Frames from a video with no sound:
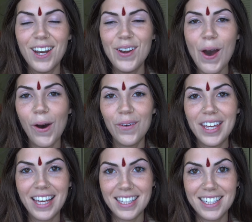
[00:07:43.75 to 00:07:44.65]
No,
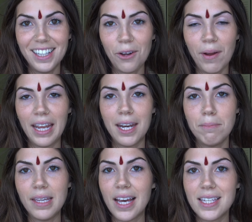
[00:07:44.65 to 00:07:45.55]
he can still awaken
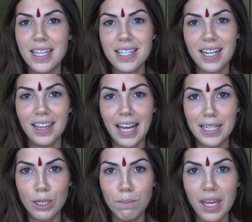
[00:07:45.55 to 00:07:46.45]
it because he's an
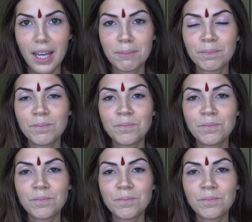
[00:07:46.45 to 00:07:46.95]
enlightened being.